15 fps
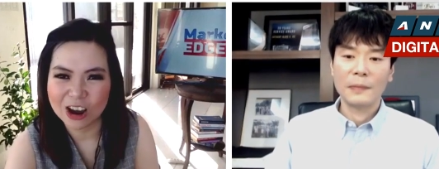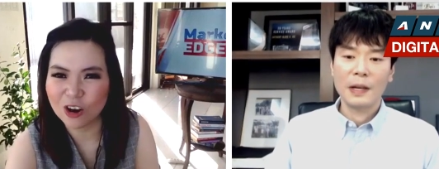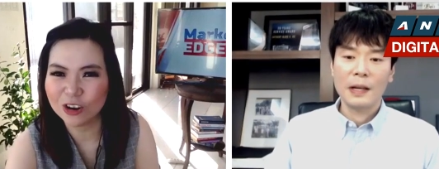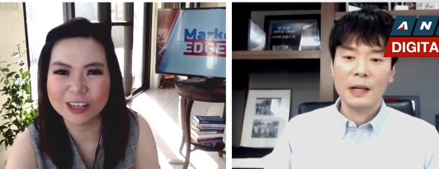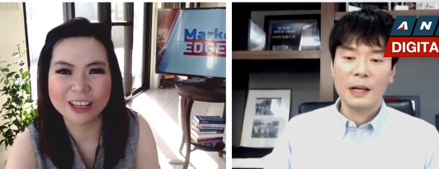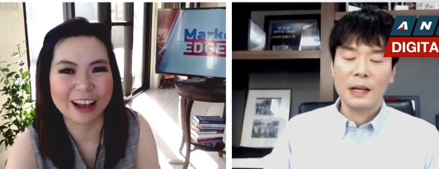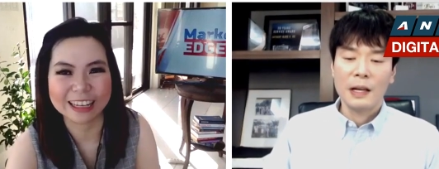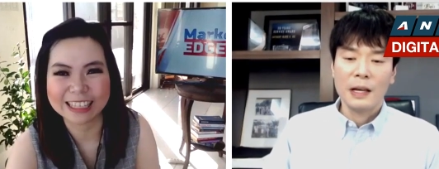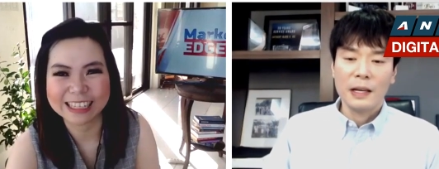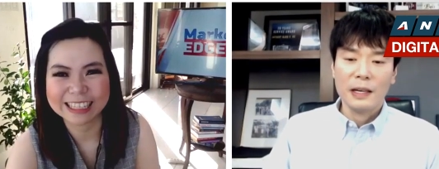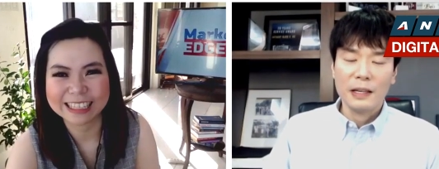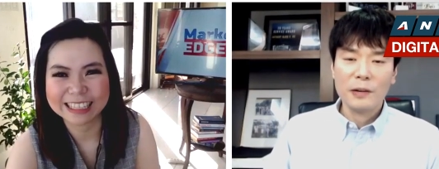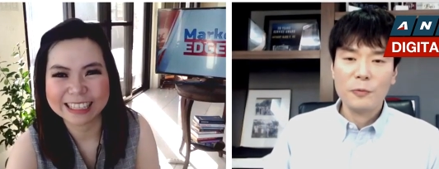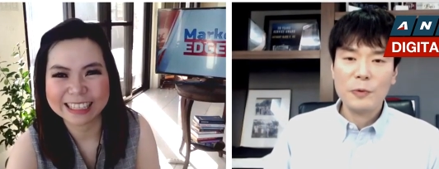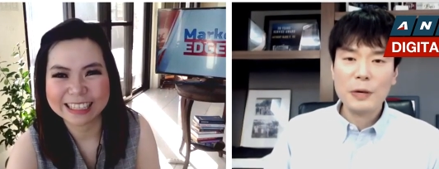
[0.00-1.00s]
Speaker 1: or not
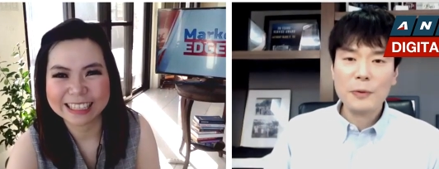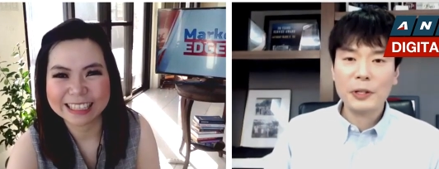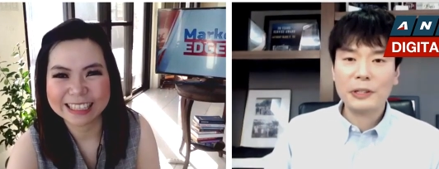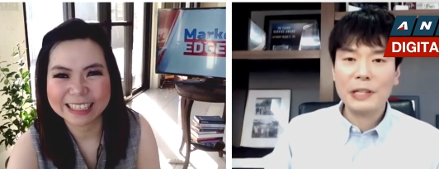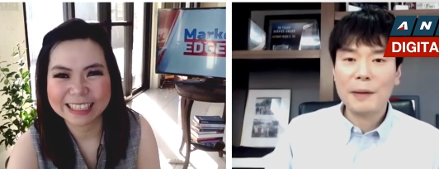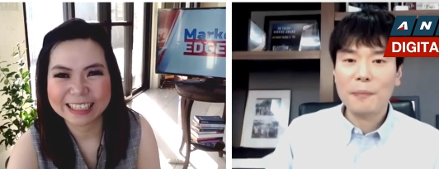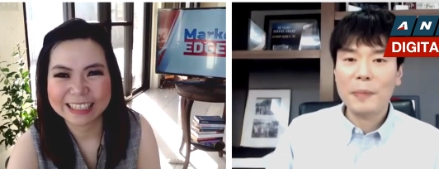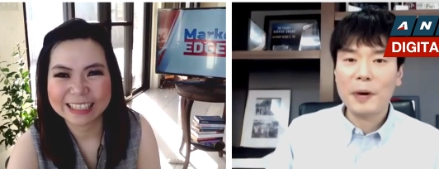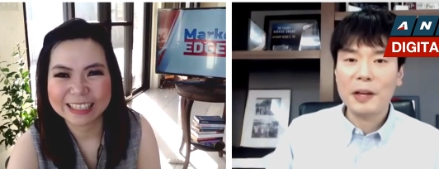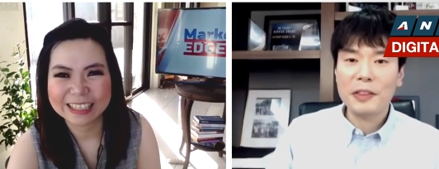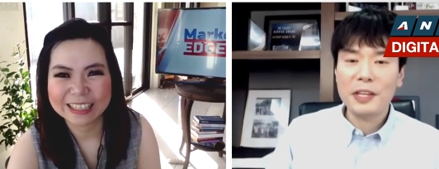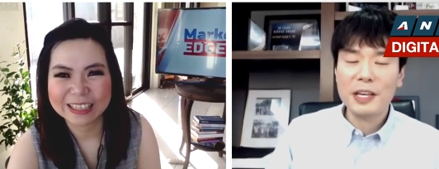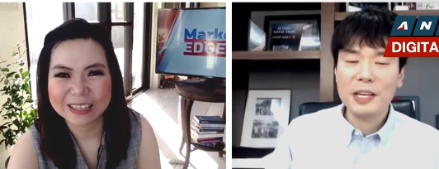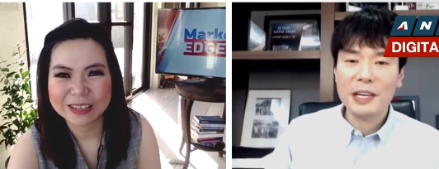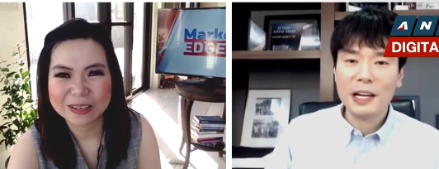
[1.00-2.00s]
Speaker 2: we were taught by
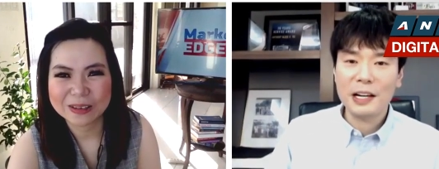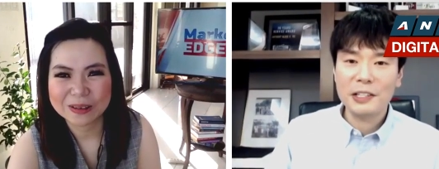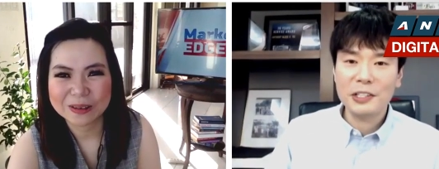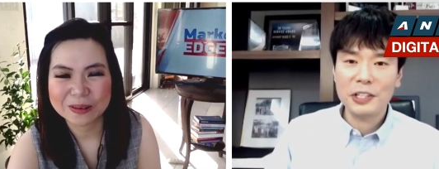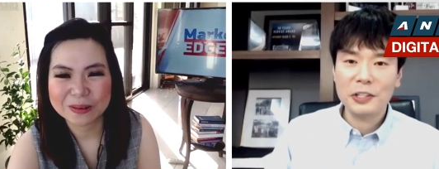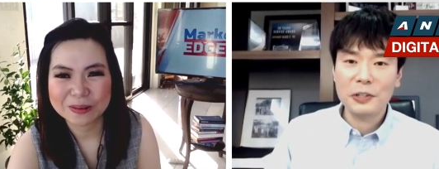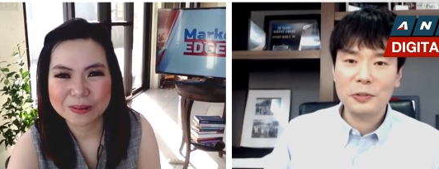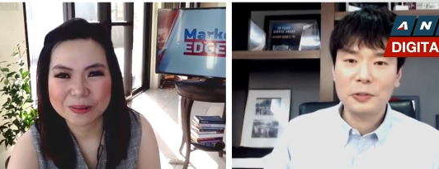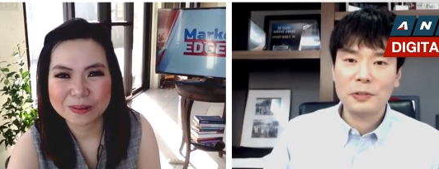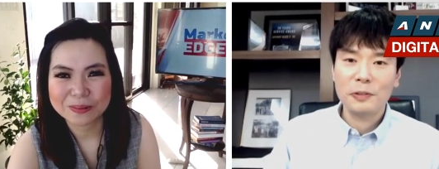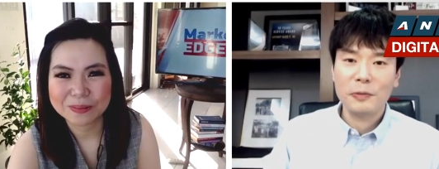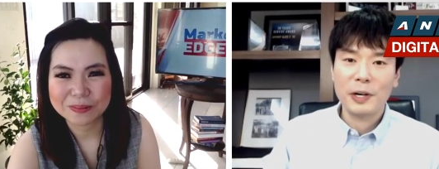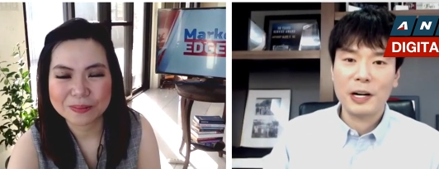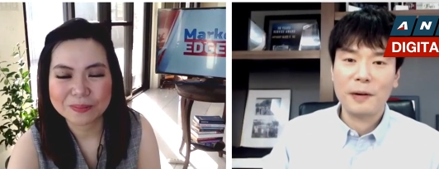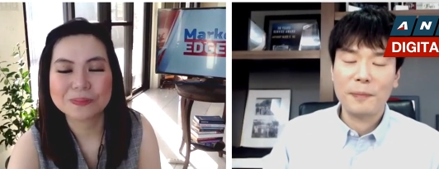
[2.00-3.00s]
the lgu
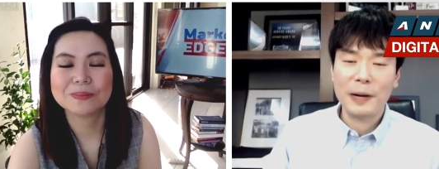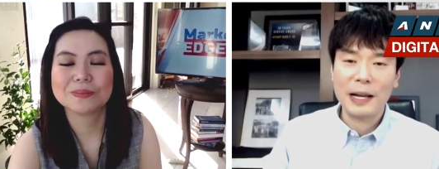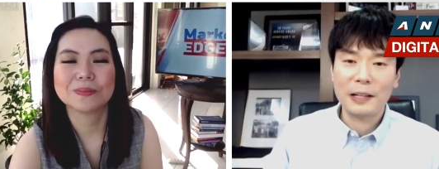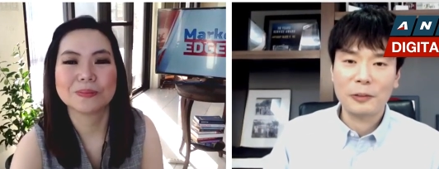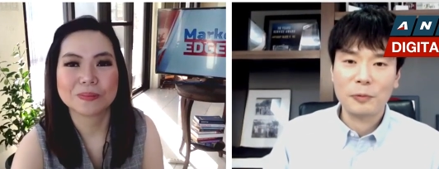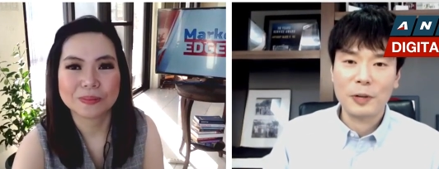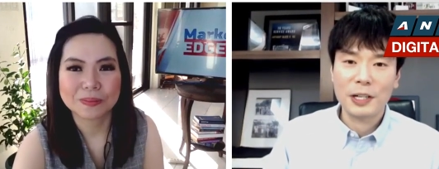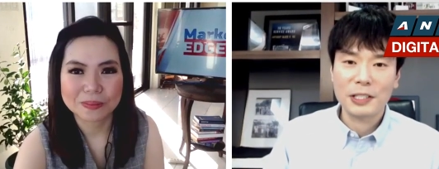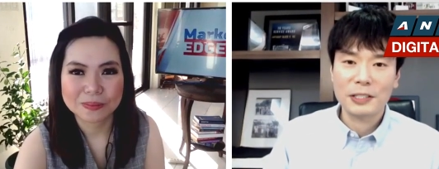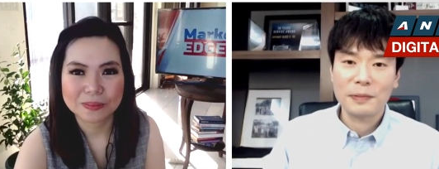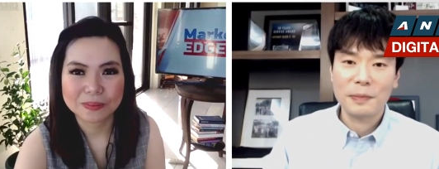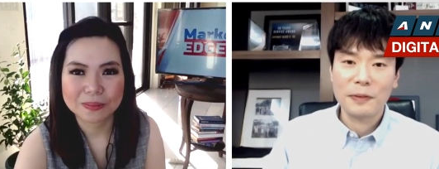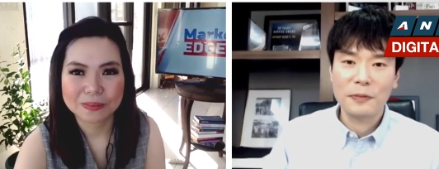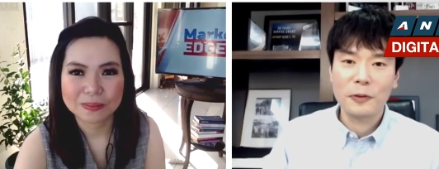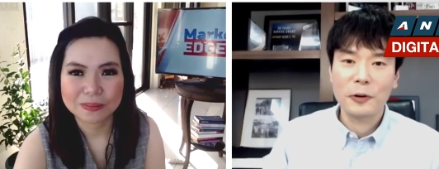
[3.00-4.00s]
where our plant was
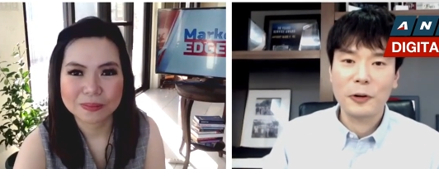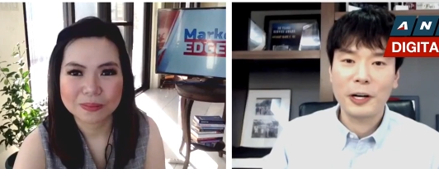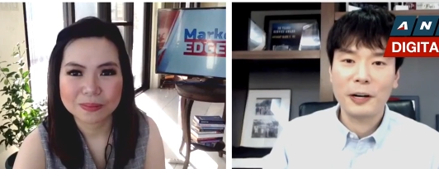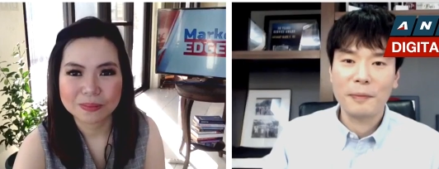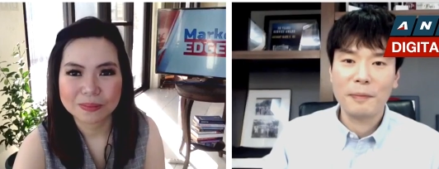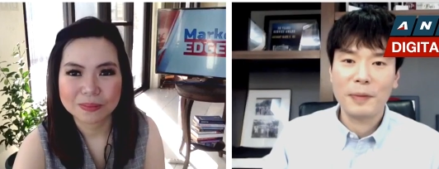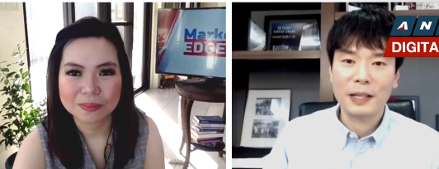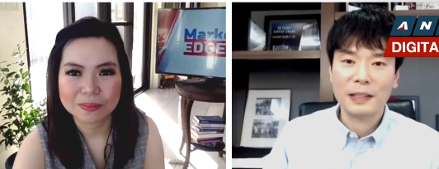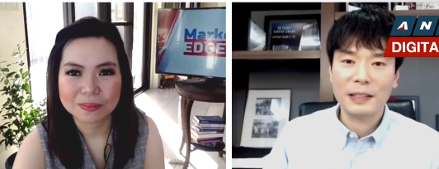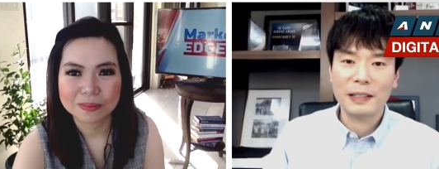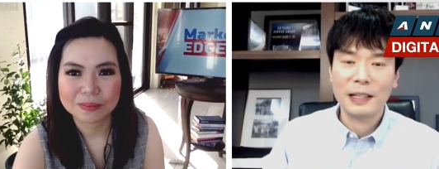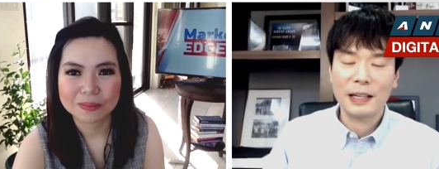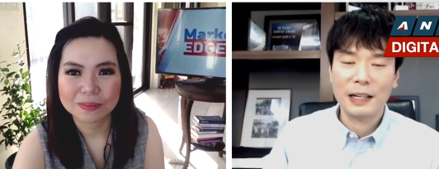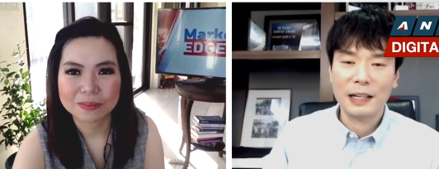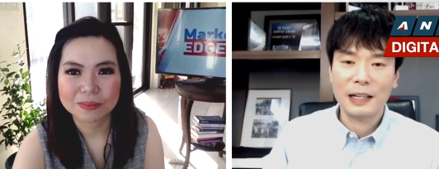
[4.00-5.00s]
before but
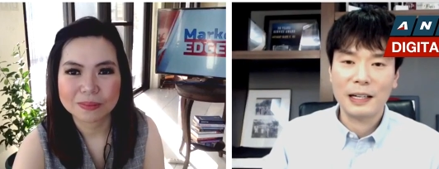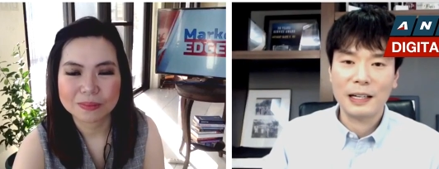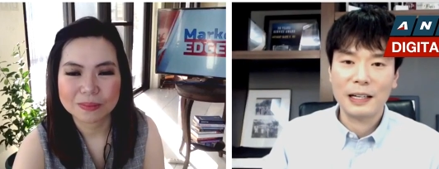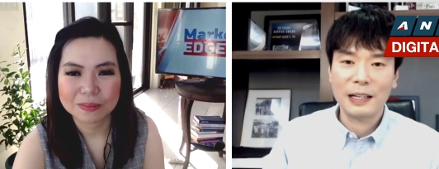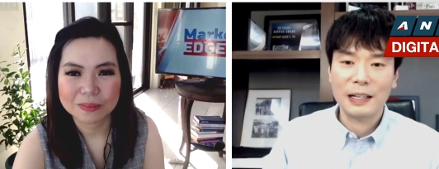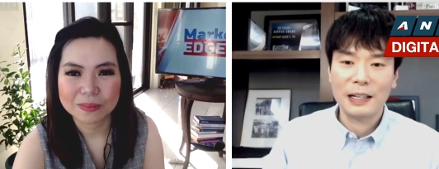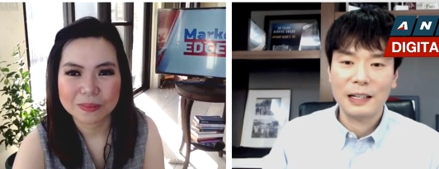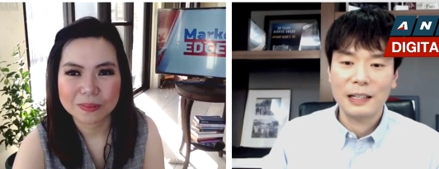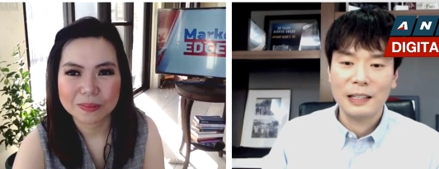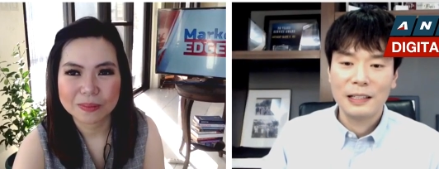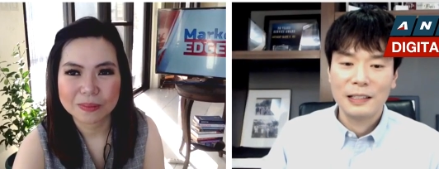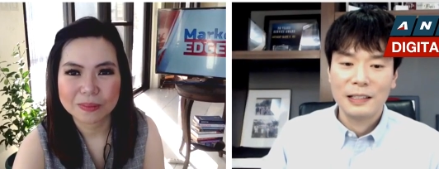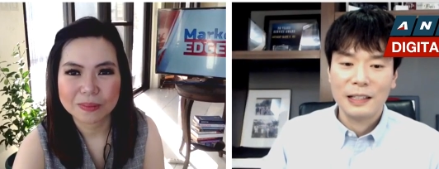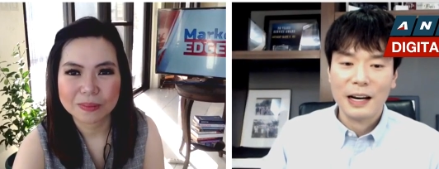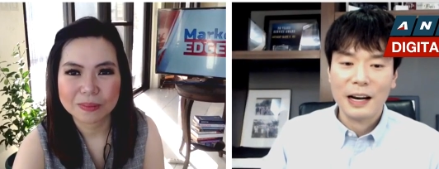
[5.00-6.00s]
uh,
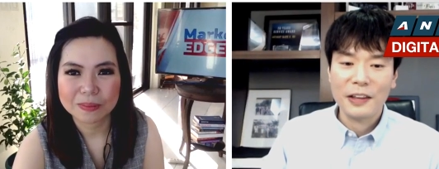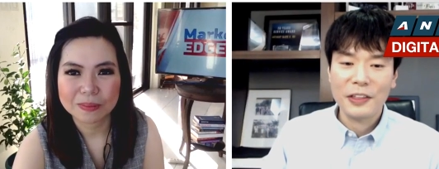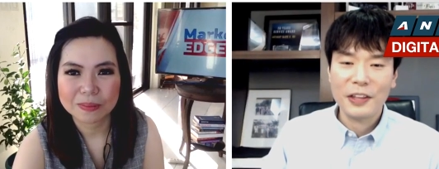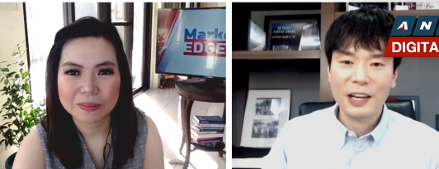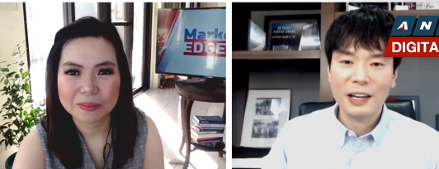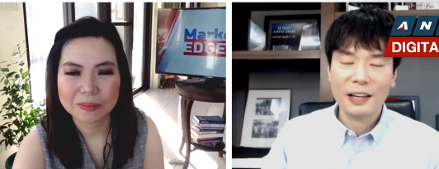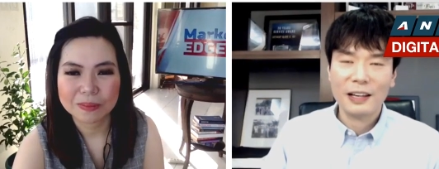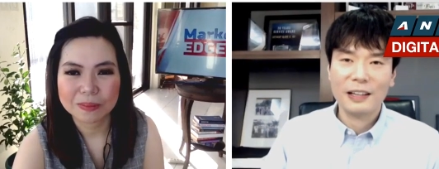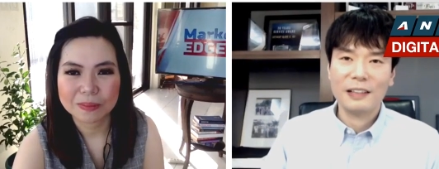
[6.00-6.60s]
I think